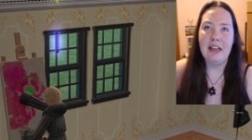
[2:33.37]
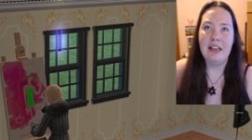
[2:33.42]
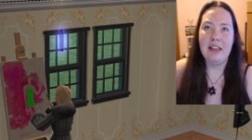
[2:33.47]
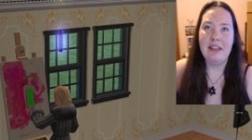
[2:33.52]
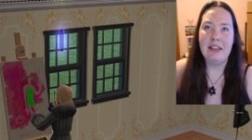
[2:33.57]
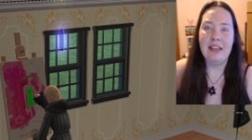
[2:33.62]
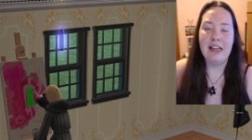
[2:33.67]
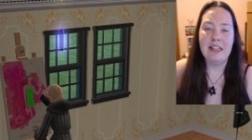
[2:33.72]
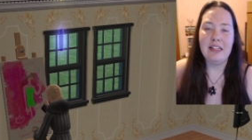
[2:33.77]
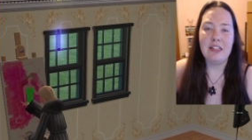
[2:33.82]

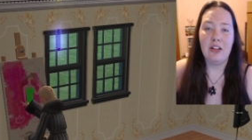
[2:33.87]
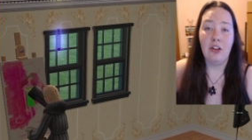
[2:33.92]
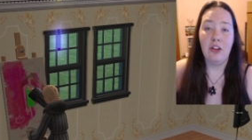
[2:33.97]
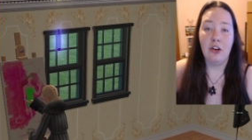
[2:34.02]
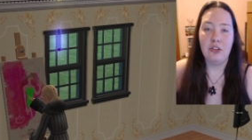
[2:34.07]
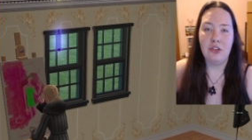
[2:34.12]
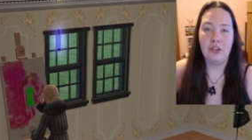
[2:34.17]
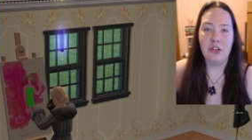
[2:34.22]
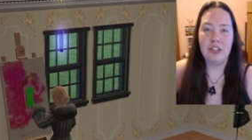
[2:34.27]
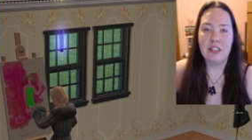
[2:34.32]
things
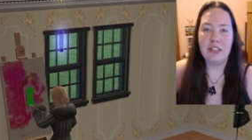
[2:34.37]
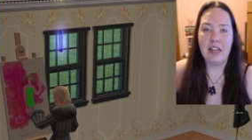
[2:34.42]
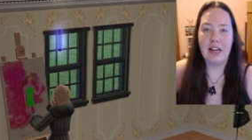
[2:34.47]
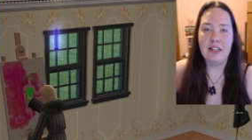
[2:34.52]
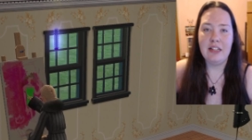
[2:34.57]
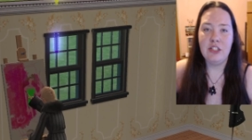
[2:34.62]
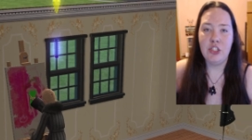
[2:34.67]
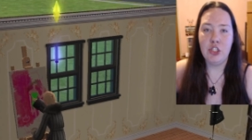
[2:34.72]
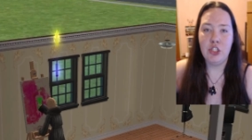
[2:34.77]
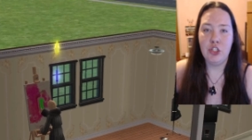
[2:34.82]
along those
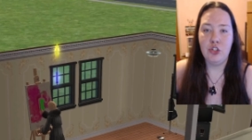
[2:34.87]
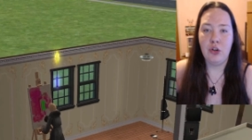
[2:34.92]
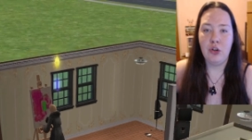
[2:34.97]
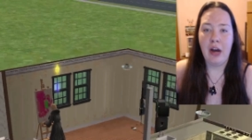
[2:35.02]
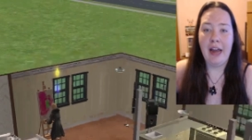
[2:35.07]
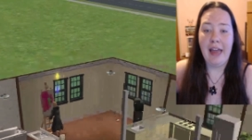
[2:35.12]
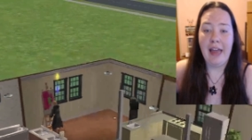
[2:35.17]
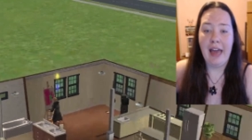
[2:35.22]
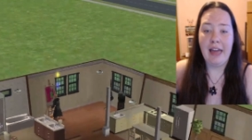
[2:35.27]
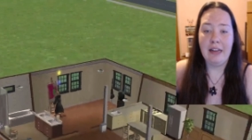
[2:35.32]
lines to
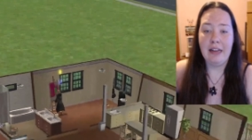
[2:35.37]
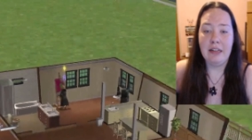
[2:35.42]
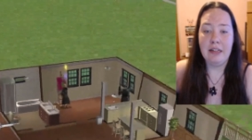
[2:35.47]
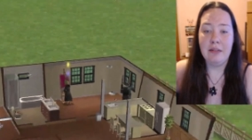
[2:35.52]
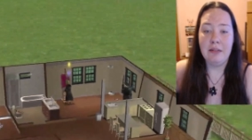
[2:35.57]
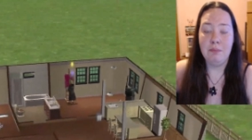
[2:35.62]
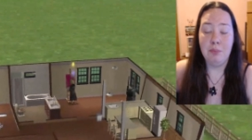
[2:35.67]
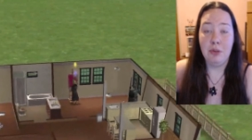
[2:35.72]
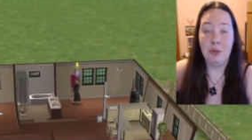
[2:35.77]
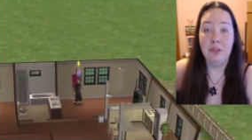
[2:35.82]
try
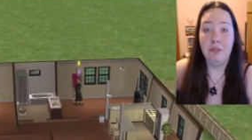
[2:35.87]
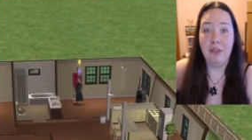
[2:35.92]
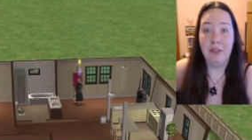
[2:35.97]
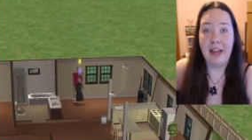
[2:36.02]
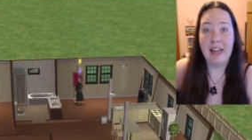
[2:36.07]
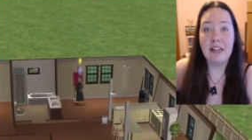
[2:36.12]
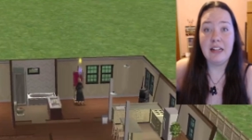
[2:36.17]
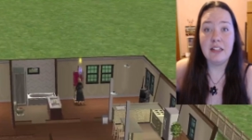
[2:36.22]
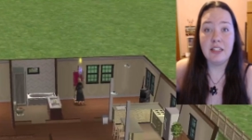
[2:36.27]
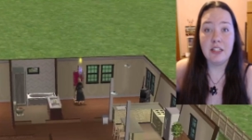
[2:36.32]
and
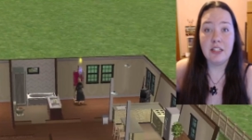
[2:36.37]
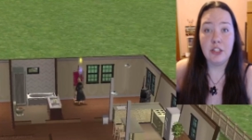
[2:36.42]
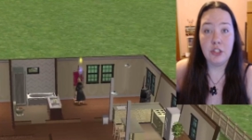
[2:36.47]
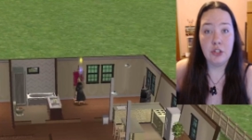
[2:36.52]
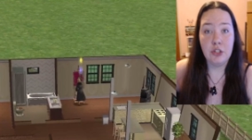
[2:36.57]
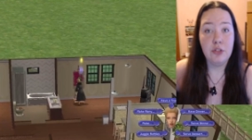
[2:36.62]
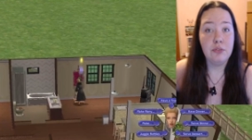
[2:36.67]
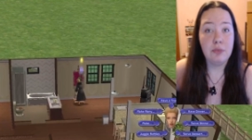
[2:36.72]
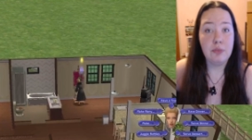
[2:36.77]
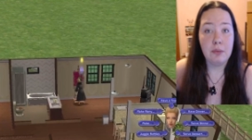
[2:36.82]
prevent
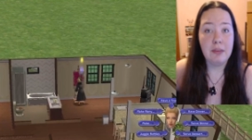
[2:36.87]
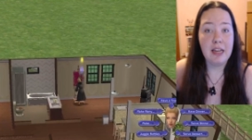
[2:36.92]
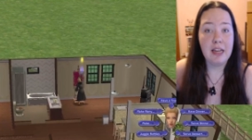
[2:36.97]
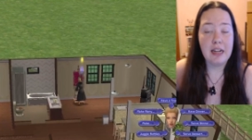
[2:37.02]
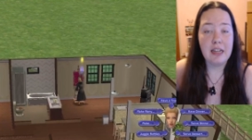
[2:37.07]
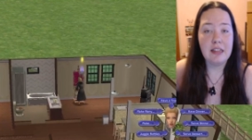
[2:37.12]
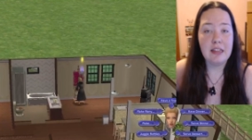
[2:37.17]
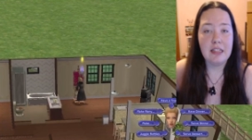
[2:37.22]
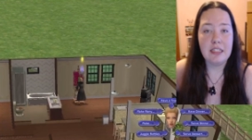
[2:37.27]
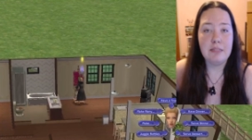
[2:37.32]
you from
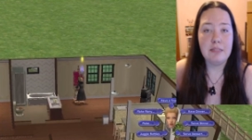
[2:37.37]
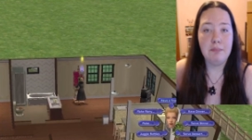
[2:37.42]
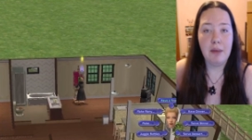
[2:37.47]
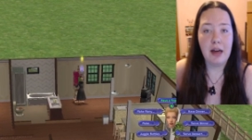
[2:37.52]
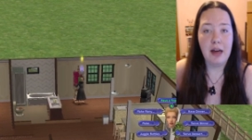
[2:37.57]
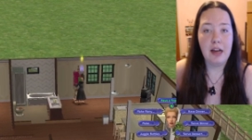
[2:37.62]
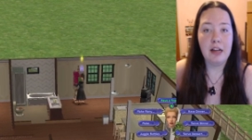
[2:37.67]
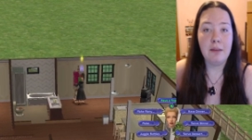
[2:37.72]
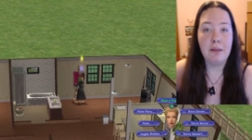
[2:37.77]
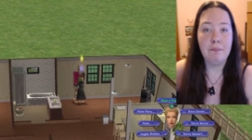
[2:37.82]
getting this
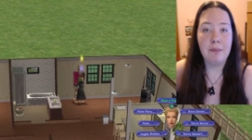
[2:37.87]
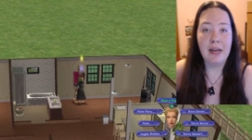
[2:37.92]
bug.